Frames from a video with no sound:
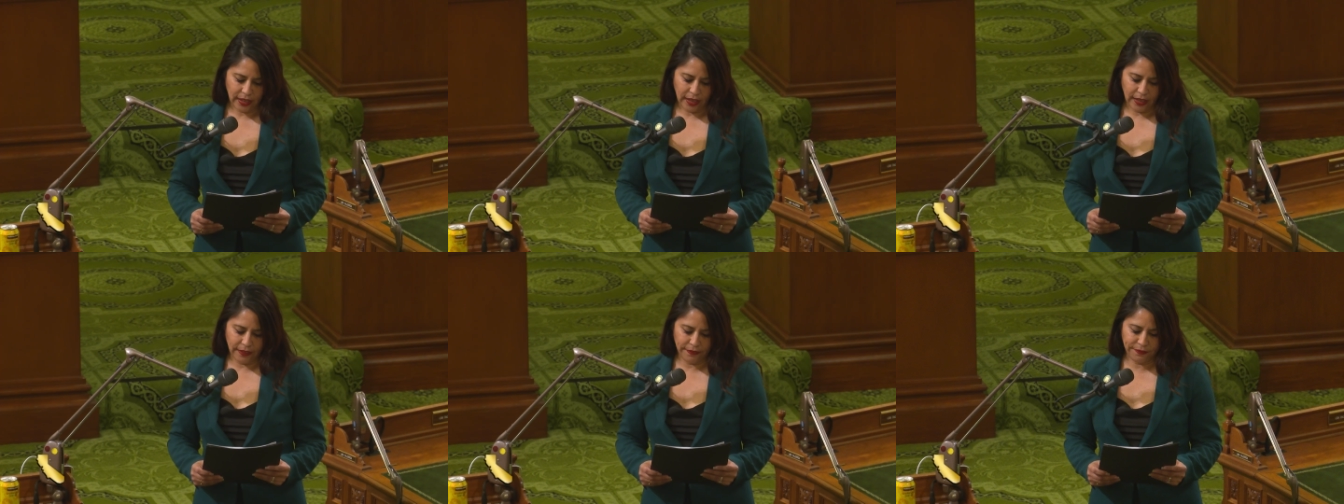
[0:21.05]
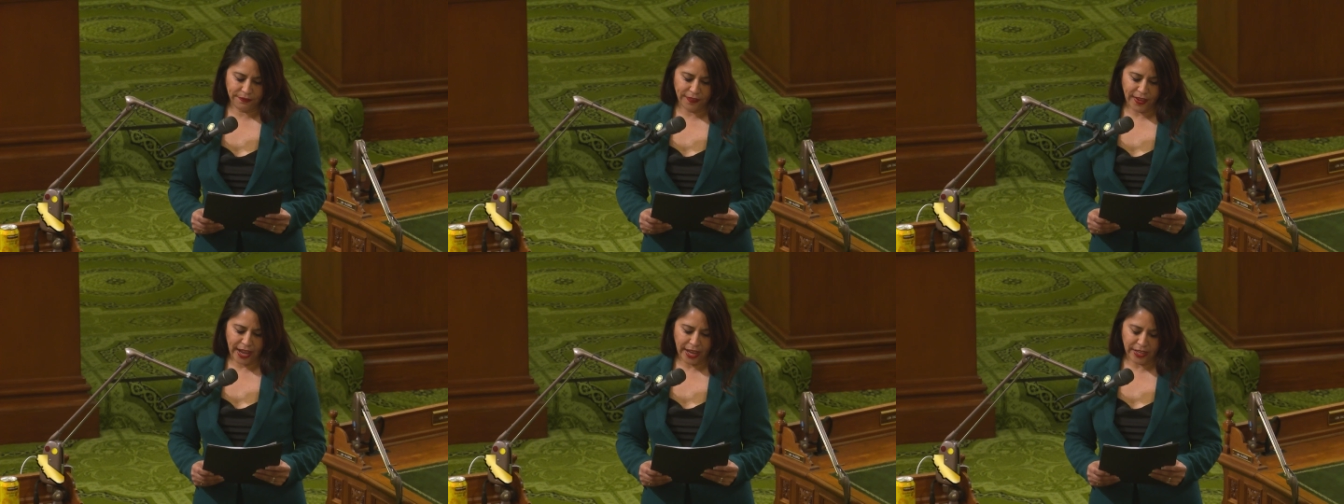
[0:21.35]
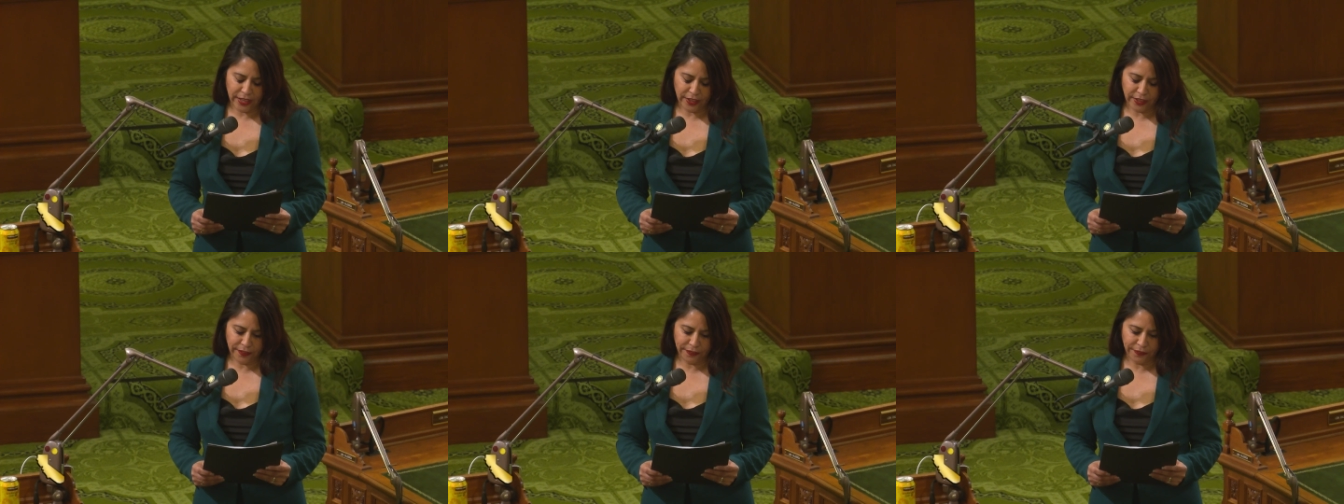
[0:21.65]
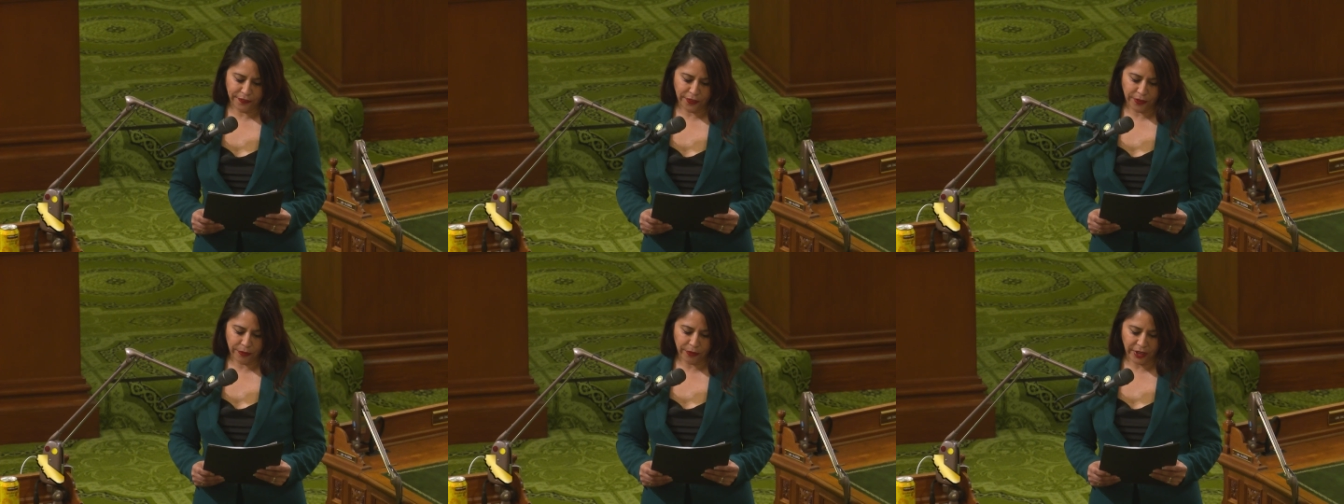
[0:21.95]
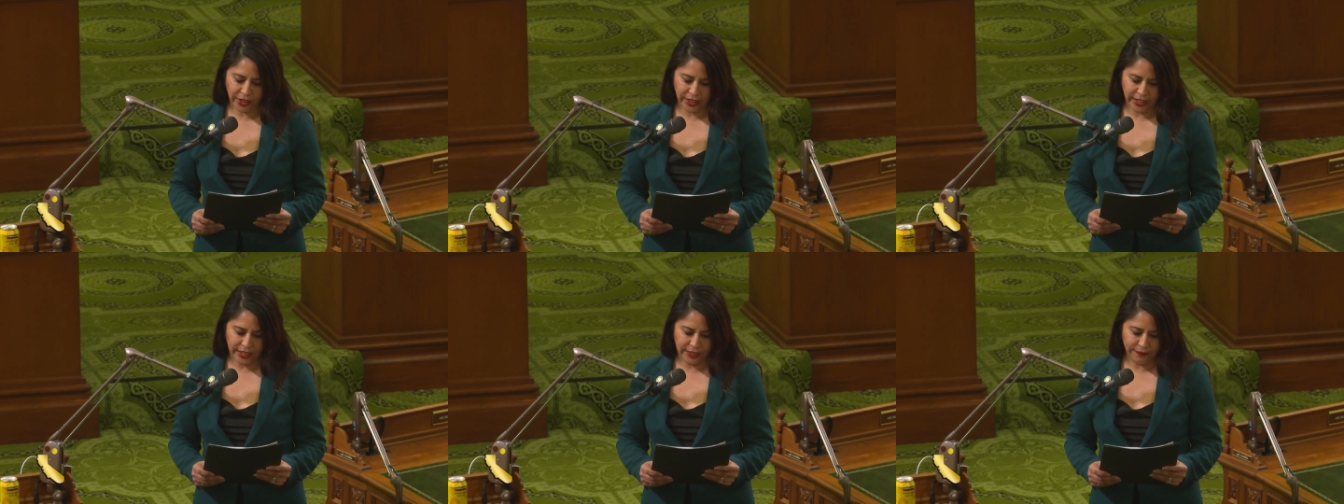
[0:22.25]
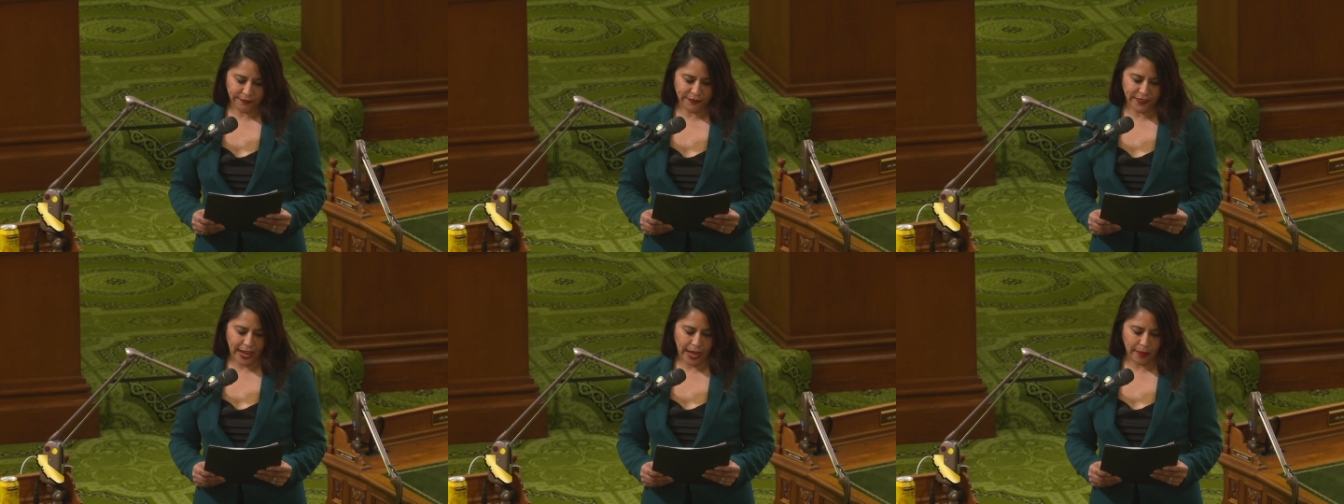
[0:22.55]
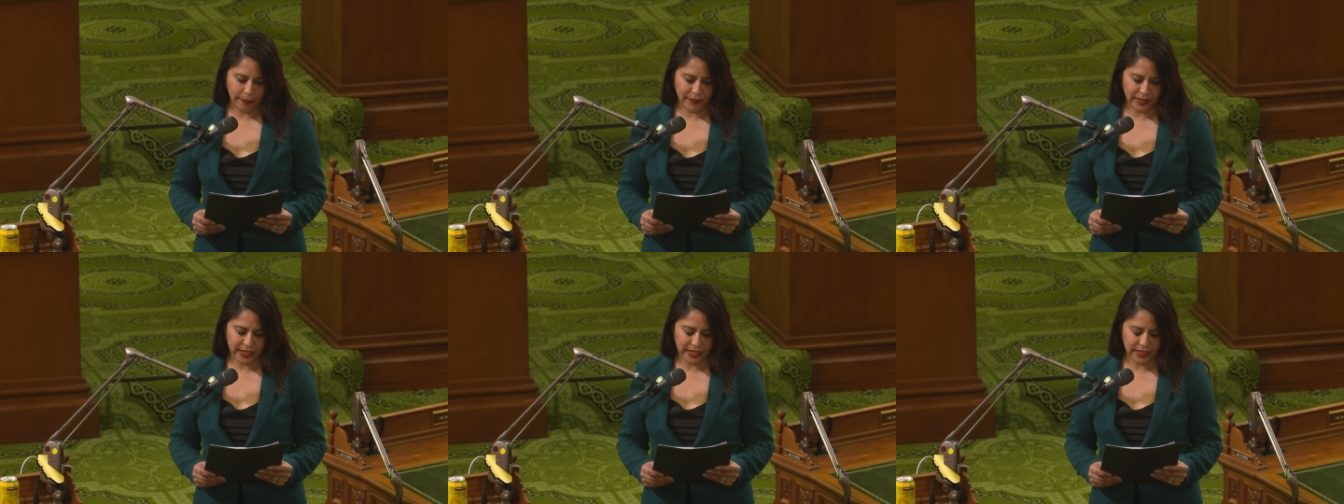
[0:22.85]
and fighter for working
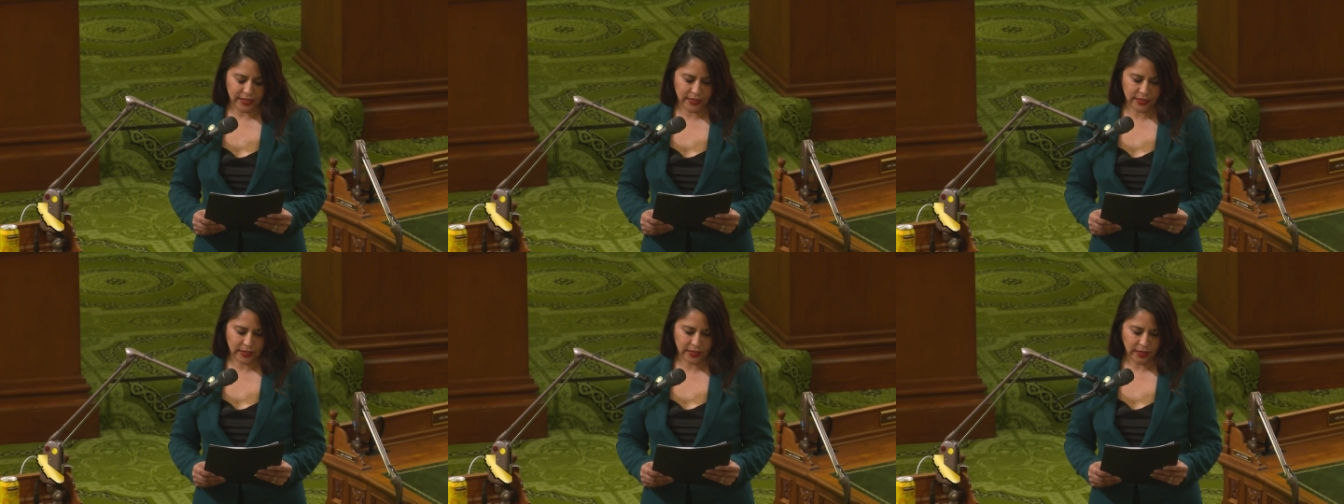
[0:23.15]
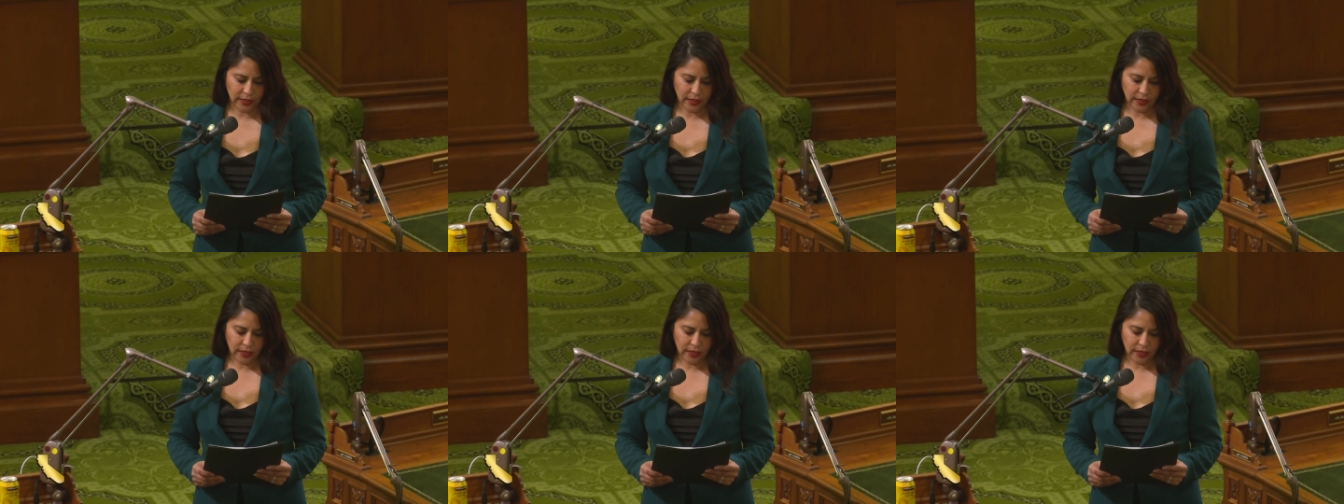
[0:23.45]
families